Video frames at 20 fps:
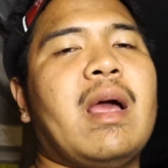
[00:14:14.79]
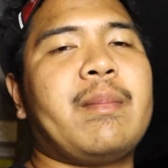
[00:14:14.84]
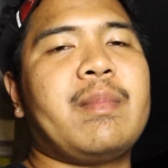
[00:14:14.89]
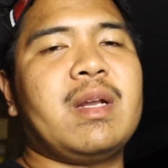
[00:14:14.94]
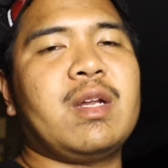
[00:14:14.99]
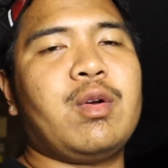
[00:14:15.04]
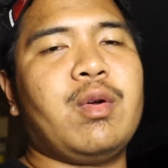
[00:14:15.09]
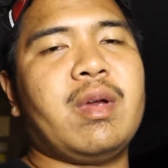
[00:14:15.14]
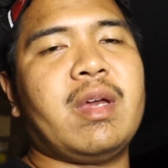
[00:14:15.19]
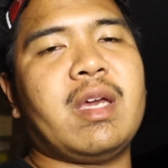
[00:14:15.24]
I'm
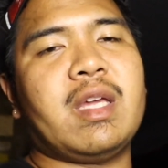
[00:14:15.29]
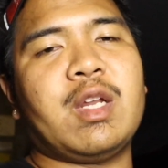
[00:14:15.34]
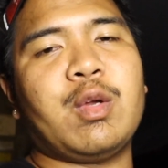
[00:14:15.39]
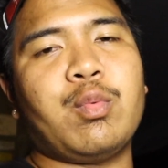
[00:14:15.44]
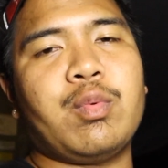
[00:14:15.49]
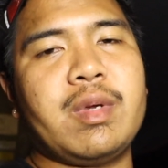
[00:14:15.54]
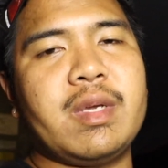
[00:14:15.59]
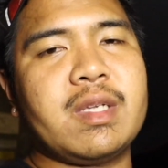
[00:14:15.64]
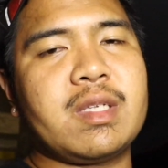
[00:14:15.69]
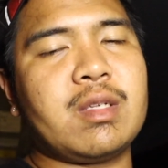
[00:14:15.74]
gonna go ahead
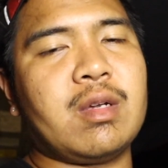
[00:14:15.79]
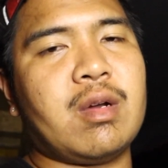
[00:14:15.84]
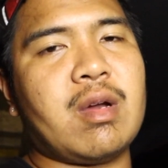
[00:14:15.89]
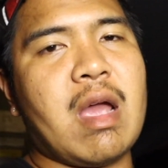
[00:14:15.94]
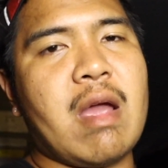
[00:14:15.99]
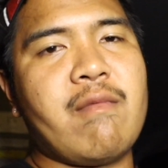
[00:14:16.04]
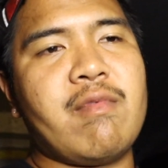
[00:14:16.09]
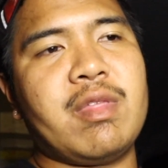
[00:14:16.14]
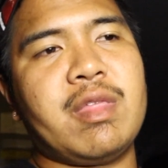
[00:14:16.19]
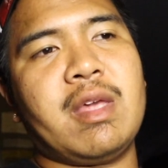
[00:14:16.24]
and reinstall
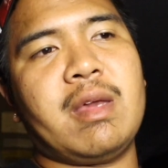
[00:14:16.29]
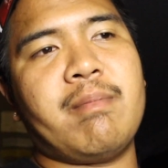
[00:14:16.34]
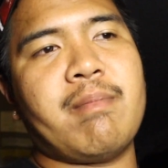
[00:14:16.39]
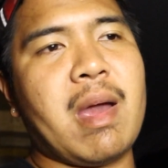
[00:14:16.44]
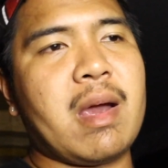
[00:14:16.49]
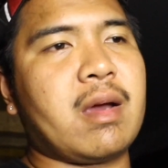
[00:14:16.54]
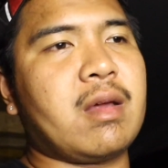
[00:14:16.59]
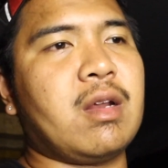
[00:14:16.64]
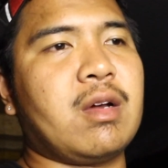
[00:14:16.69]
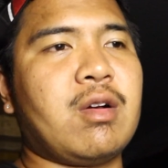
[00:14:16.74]
everything
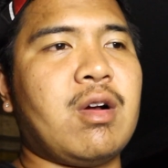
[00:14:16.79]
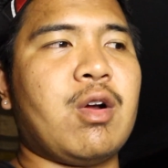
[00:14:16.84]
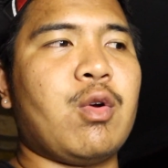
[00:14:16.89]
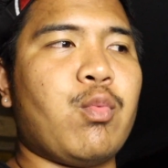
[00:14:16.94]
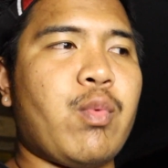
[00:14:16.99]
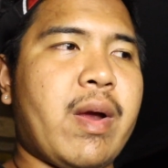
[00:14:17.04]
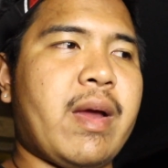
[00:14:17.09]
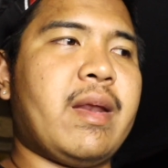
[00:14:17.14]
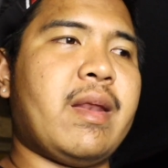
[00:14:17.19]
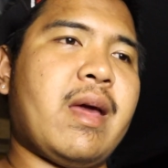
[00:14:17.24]
back on the car
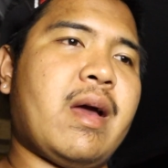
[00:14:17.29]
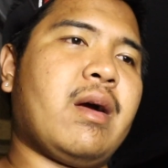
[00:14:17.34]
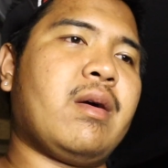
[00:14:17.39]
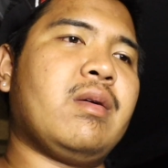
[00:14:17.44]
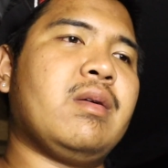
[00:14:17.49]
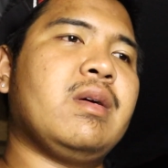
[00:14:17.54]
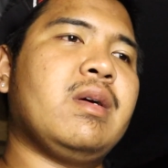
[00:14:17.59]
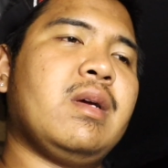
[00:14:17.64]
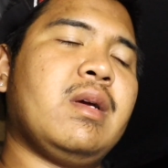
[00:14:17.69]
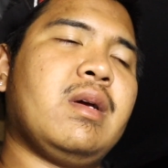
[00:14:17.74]
right
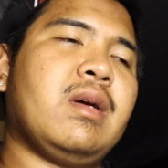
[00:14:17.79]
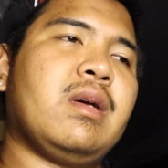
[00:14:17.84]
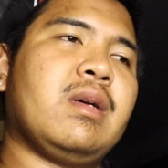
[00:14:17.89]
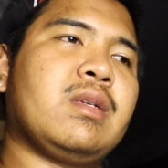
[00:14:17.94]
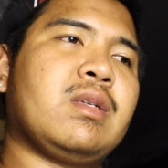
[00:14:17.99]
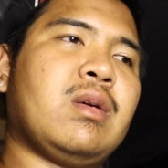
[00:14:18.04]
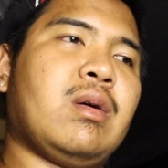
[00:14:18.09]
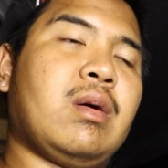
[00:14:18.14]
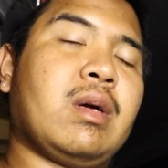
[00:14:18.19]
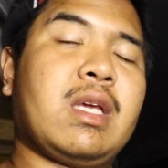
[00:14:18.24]
now,
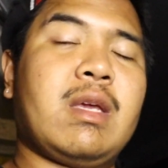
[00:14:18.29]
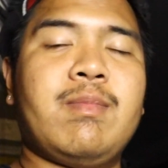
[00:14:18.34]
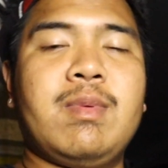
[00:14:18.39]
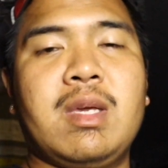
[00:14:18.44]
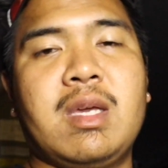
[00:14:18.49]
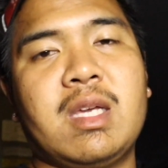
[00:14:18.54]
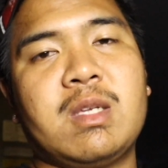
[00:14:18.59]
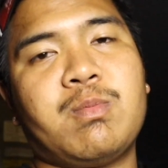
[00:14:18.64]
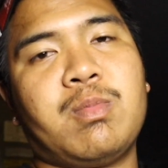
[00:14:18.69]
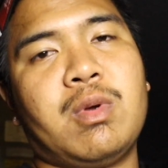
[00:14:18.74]
so I'll keep you
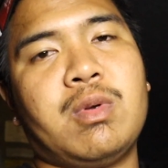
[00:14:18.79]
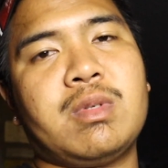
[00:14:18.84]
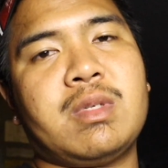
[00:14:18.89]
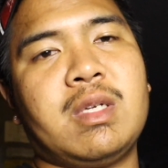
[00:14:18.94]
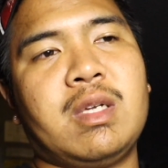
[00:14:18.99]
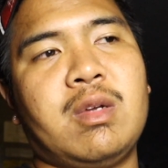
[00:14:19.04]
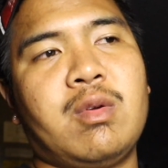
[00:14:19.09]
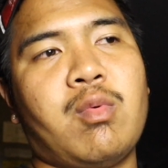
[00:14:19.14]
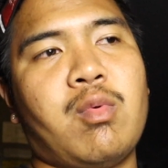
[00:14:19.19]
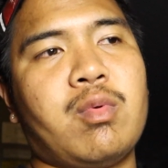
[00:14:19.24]
guys
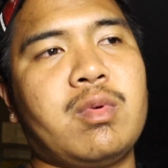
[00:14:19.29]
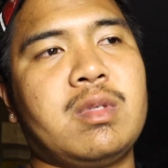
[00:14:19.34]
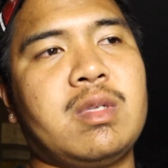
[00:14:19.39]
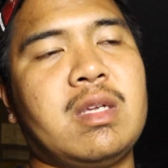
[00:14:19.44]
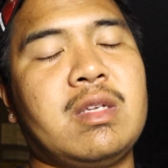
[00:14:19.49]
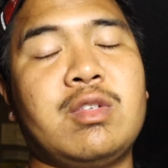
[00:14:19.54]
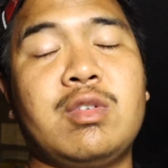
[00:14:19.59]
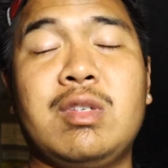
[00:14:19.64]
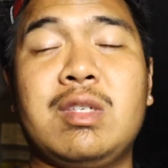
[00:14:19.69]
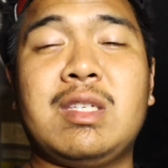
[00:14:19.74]
posted
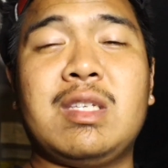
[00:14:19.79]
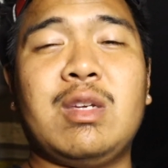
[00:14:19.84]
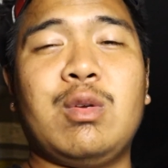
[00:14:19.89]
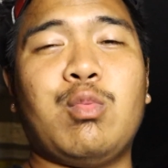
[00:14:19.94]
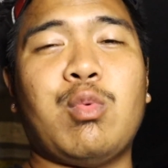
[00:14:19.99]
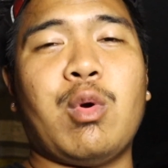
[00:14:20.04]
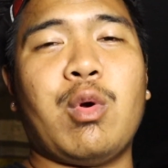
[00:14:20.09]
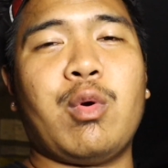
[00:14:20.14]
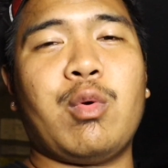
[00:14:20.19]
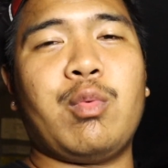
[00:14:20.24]
to see
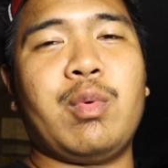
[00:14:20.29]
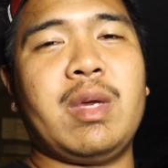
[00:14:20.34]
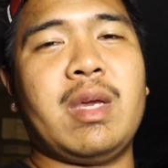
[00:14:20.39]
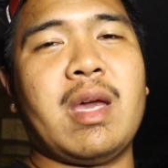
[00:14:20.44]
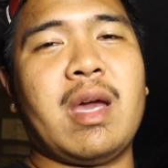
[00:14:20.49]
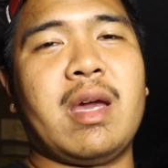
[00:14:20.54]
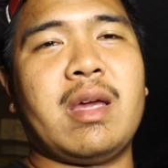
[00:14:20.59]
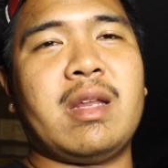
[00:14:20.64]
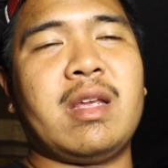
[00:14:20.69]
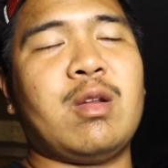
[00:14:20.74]
where we
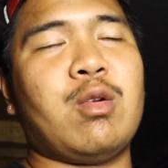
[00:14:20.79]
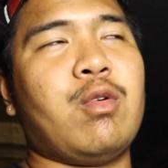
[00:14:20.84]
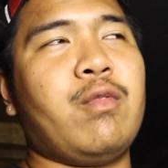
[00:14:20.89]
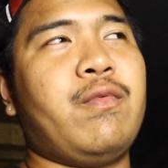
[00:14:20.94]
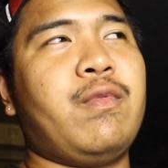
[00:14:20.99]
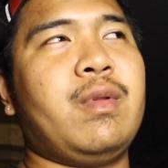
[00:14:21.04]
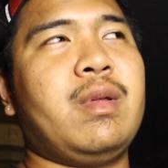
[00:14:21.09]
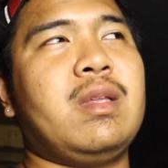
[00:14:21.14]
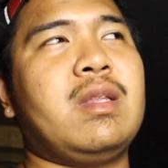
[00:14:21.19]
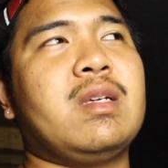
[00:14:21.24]
at, and
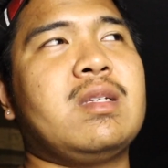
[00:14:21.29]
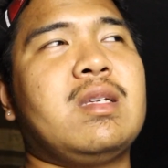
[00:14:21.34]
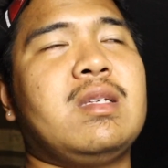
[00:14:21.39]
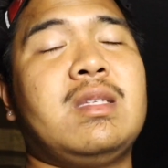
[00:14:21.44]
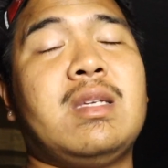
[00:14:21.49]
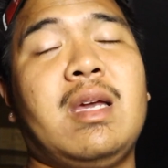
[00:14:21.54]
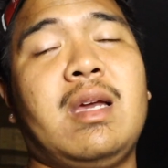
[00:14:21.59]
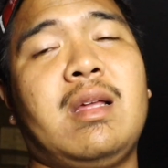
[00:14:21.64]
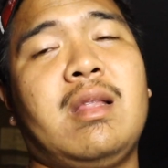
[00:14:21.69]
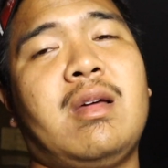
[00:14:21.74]
hopefully it
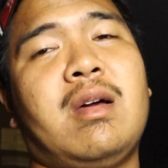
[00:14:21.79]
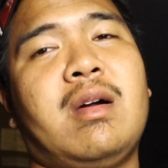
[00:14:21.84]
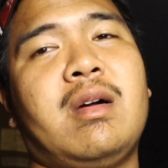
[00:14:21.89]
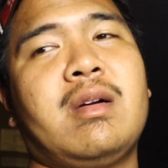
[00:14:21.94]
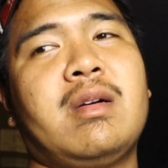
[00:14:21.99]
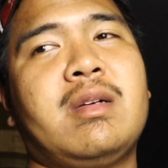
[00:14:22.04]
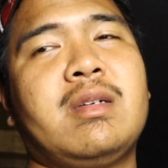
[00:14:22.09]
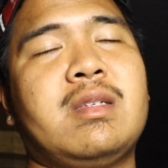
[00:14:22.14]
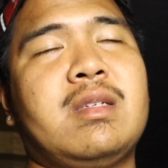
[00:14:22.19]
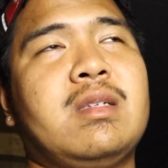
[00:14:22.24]
doesn't take long
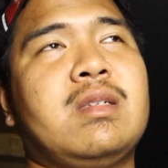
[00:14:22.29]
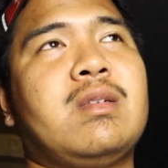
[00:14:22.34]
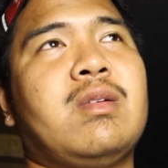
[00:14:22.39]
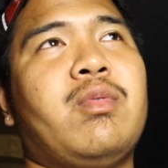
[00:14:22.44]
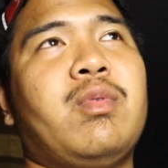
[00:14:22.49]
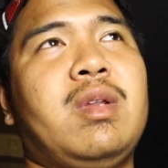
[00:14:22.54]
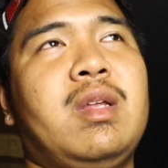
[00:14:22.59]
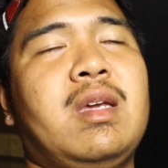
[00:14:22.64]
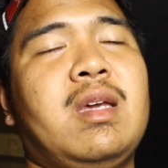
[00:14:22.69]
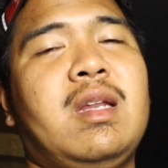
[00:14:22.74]
because it's
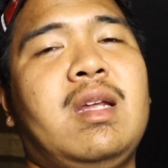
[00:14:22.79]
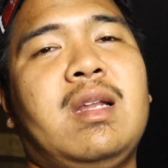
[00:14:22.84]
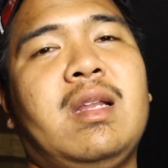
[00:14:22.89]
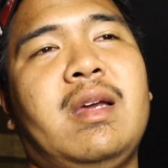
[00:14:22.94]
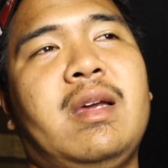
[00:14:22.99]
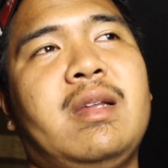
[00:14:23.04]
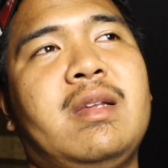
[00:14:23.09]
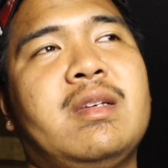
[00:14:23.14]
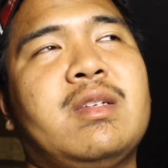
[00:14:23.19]
already getting late.